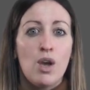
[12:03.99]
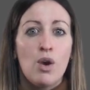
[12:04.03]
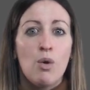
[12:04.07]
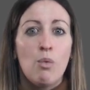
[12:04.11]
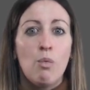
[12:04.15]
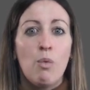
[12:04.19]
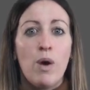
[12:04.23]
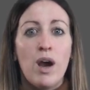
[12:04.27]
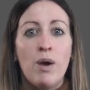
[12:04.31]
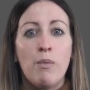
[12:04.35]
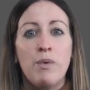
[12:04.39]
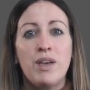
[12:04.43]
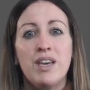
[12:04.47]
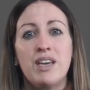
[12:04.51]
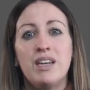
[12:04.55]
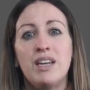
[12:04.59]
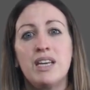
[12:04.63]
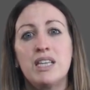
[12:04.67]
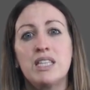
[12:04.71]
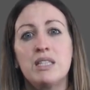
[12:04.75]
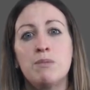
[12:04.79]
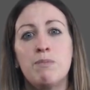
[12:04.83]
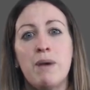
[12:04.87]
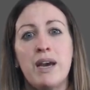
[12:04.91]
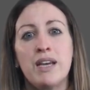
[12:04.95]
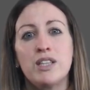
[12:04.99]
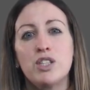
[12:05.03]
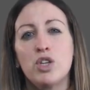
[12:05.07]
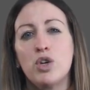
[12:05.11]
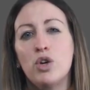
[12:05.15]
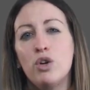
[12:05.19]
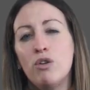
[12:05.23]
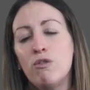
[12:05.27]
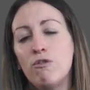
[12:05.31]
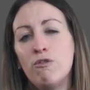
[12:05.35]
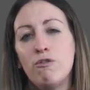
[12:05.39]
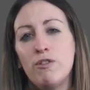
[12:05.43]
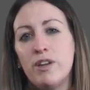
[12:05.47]
where we can expect
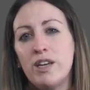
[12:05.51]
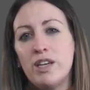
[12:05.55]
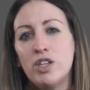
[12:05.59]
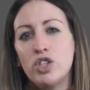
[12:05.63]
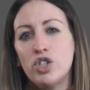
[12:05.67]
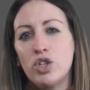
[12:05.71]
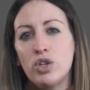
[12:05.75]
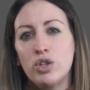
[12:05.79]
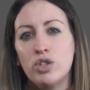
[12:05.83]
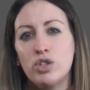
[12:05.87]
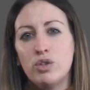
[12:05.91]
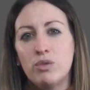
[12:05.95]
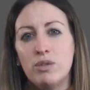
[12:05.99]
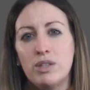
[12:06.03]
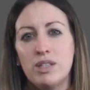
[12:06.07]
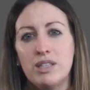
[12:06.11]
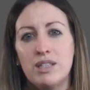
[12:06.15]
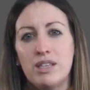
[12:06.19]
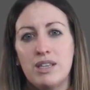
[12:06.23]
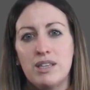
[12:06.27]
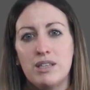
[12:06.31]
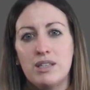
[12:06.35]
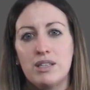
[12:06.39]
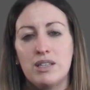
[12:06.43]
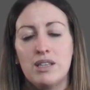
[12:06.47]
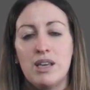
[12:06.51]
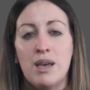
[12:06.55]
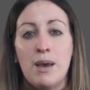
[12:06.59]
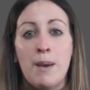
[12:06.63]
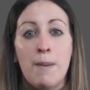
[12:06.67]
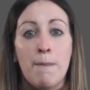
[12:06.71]
unfinished utterances,